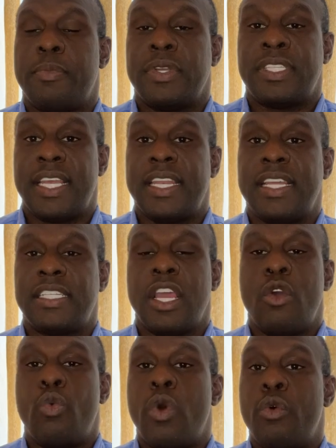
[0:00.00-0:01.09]
percentage,
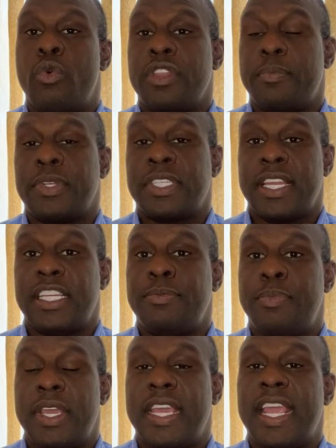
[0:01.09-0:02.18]
what will the percentage
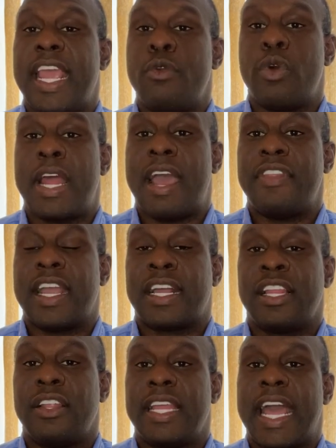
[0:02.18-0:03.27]
be? And you want to have that
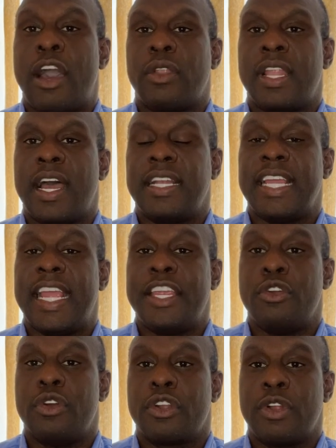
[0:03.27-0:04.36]
clearly outlined in
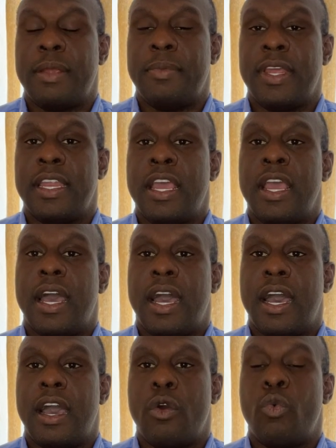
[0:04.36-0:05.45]
your agreement
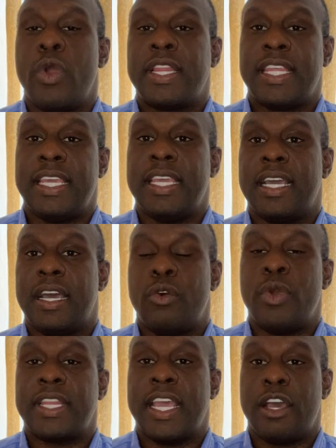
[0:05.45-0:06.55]
with the
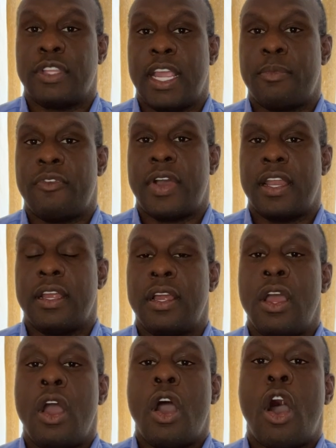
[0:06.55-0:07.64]
healthcare provider.
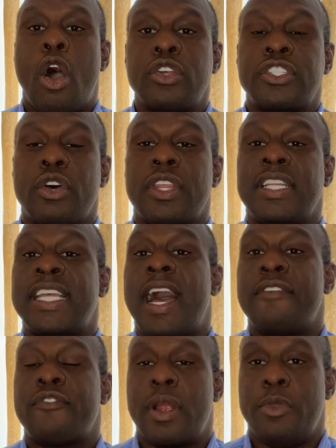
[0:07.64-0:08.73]
Also, the time
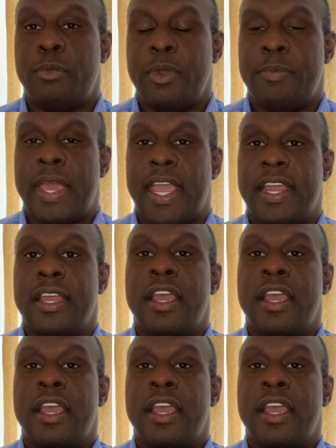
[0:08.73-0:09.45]
frame you'll be paid,